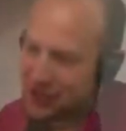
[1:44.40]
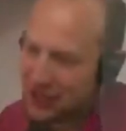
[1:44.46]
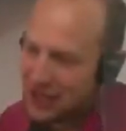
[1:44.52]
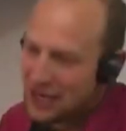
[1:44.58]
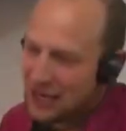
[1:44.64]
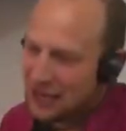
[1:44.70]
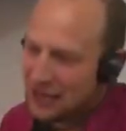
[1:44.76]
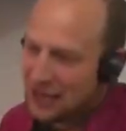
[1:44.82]

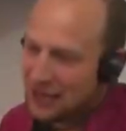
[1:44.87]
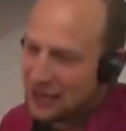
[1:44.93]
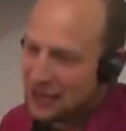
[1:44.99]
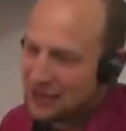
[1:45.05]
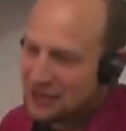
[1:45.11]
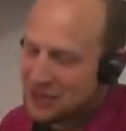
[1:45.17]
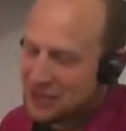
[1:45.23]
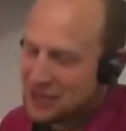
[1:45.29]
today,
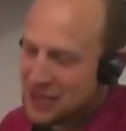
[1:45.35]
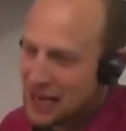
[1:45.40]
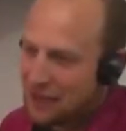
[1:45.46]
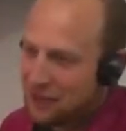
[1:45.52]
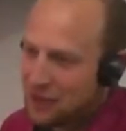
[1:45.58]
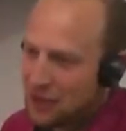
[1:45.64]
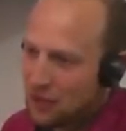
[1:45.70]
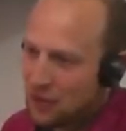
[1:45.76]

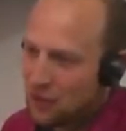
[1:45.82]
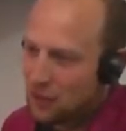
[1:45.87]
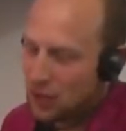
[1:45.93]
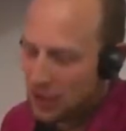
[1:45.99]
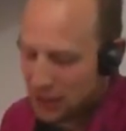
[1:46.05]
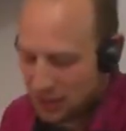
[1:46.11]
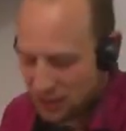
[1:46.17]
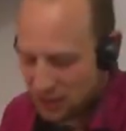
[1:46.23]
Stefan,
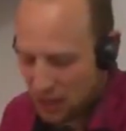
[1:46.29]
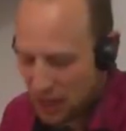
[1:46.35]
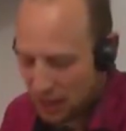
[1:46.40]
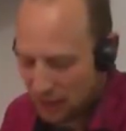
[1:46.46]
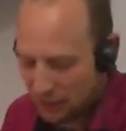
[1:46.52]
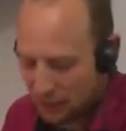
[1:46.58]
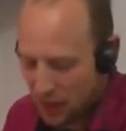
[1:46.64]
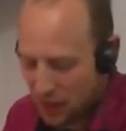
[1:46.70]
we're going to
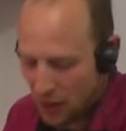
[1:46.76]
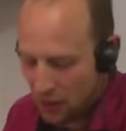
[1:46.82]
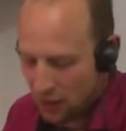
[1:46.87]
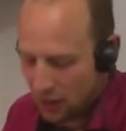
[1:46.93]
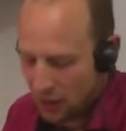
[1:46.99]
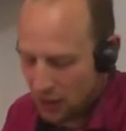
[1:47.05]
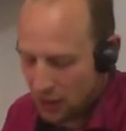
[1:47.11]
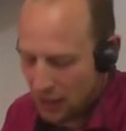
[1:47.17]
talk
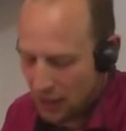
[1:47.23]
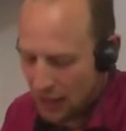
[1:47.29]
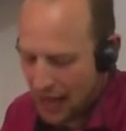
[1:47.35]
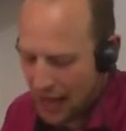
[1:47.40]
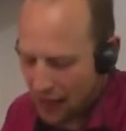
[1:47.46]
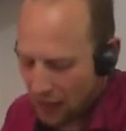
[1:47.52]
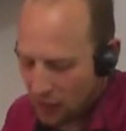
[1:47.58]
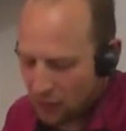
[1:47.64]
about
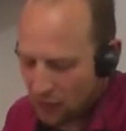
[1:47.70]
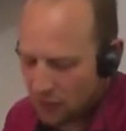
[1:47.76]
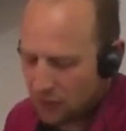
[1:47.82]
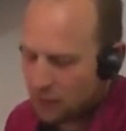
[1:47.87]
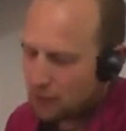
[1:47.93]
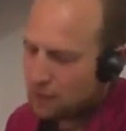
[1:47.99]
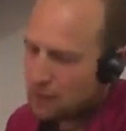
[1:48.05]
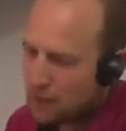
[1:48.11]
how
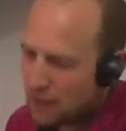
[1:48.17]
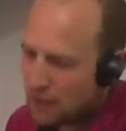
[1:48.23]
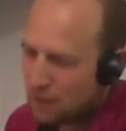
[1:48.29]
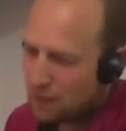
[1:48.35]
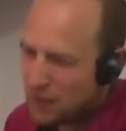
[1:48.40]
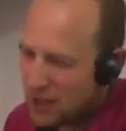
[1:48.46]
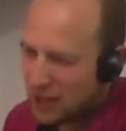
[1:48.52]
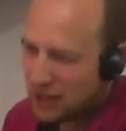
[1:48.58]

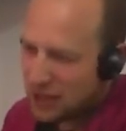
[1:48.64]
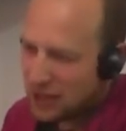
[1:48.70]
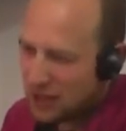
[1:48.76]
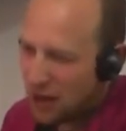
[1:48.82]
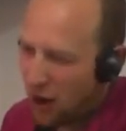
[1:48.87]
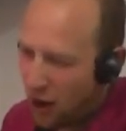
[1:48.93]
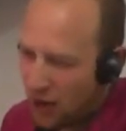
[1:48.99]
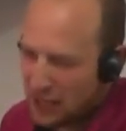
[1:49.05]
the
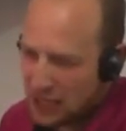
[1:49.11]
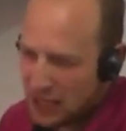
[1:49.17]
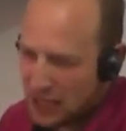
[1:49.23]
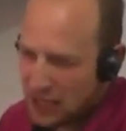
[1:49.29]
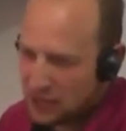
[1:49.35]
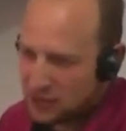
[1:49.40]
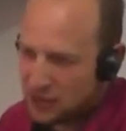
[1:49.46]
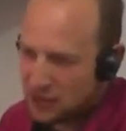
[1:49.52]

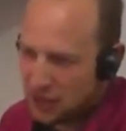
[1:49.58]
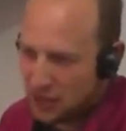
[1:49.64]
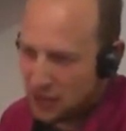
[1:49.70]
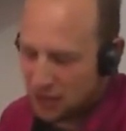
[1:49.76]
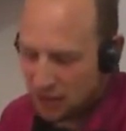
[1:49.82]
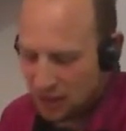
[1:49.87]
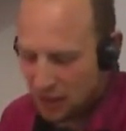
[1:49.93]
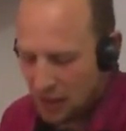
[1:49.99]
audience
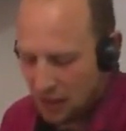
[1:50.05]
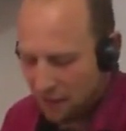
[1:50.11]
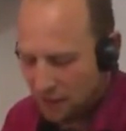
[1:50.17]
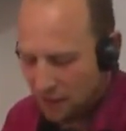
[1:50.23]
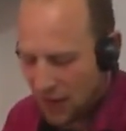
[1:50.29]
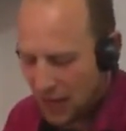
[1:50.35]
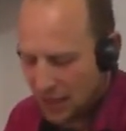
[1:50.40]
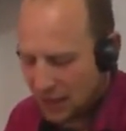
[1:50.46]
can
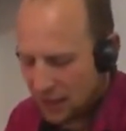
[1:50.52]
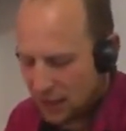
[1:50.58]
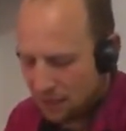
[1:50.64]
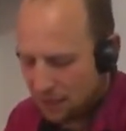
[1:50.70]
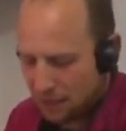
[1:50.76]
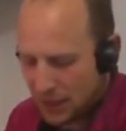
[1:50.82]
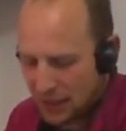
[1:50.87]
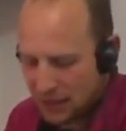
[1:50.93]
find an
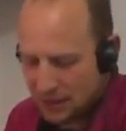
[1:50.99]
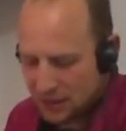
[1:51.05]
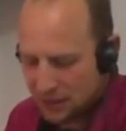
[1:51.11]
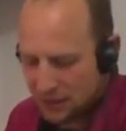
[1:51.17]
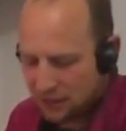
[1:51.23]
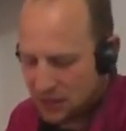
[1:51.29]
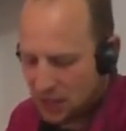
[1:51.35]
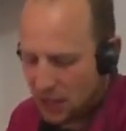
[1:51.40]

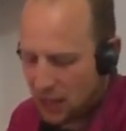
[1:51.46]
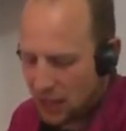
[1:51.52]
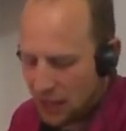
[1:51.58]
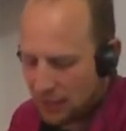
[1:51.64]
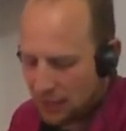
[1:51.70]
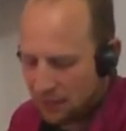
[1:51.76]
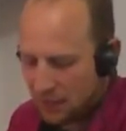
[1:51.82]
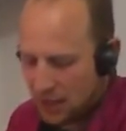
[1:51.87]
abundance of
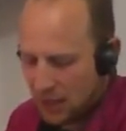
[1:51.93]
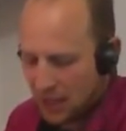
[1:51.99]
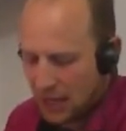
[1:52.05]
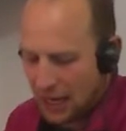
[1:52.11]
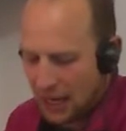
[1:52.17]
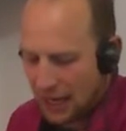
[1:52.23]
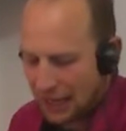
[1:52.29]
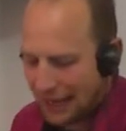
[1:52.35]
time
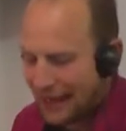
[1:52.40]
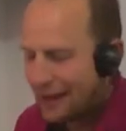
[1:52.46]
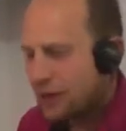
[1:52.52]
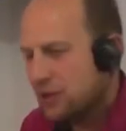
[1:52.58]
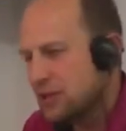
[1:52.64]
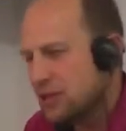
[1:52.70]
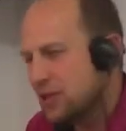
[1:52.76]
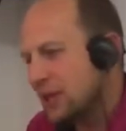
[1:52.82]
and
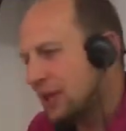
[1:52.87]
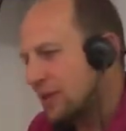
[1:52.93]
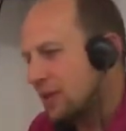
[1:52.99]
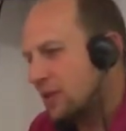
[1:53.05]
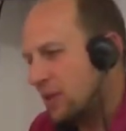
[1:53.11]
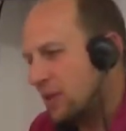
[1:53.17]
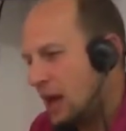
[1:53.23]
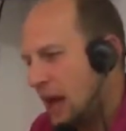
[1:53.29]
energy in
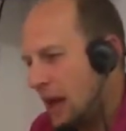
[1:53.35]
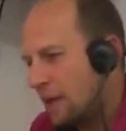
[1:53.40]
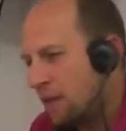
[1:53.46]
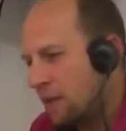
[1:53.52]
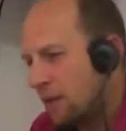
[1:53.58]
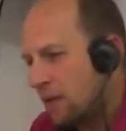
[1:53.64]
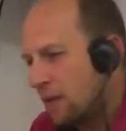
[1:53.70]
their life.